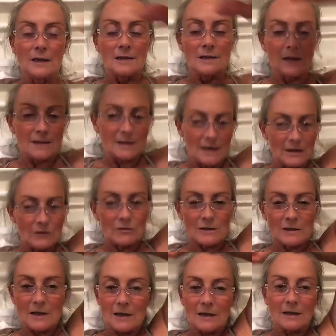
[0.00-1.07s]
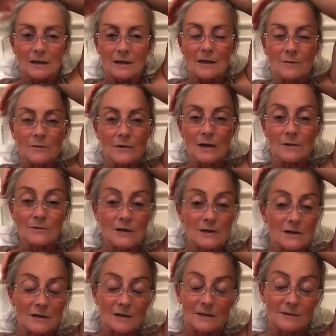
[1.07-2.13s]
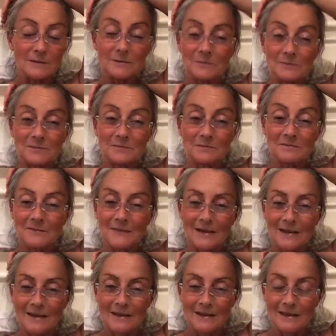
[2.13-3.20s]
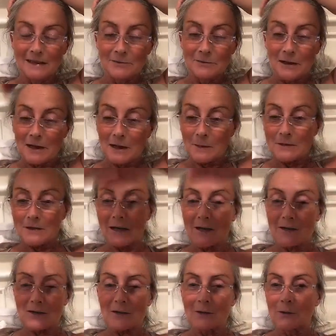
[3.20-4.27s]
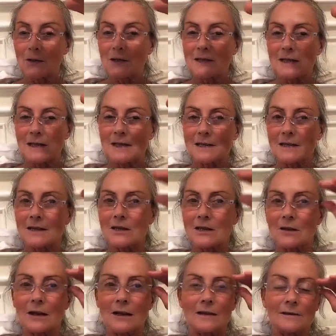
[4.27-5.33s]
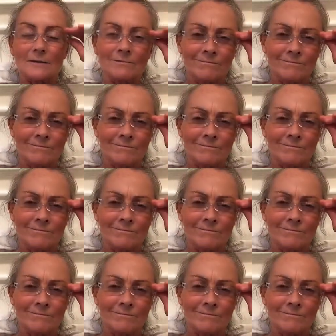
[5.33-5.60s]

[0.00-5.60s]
So it's interesting, yeah. I'm just going up and down and all these things, and then you're like,